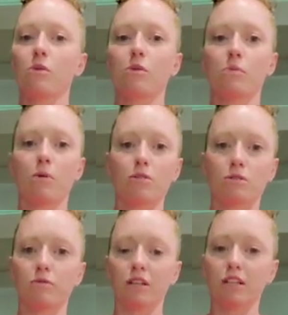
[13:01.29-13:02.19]
We'll post
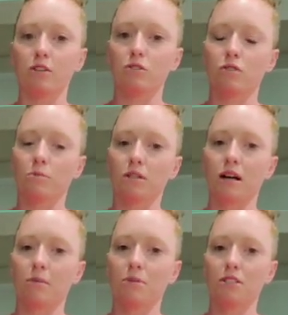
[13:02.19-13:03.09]
some videos from the
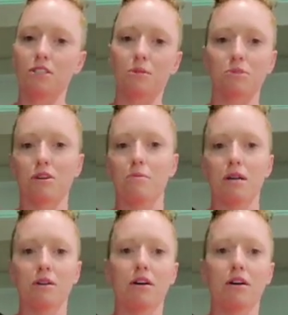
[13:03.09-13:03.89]
competition. I'm sorry, my